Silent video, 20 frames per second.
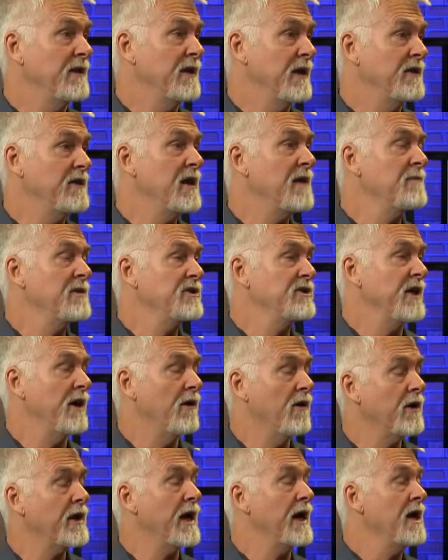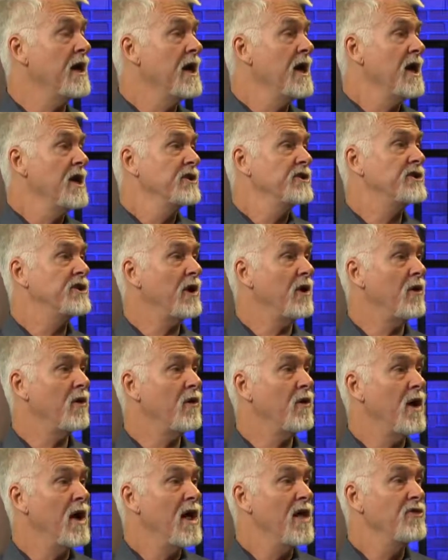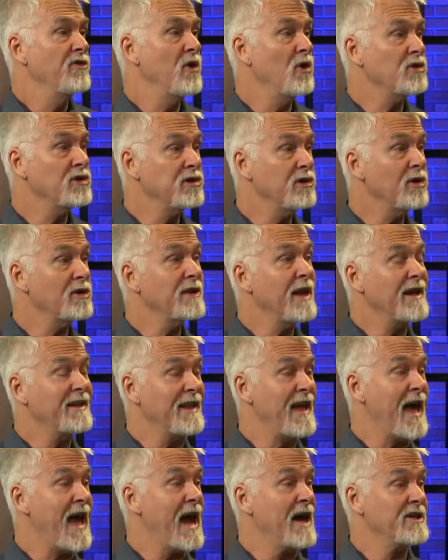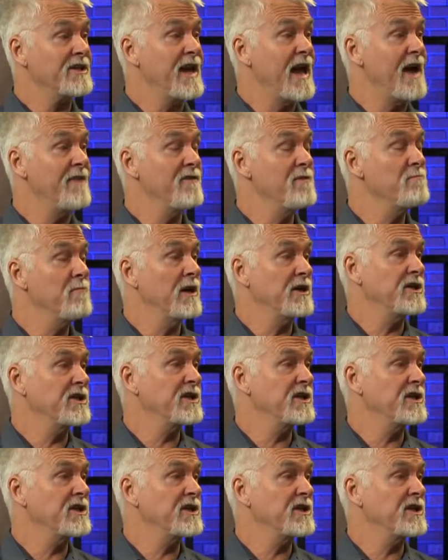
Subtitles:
In the image there. Okay. So those look like they actually have a much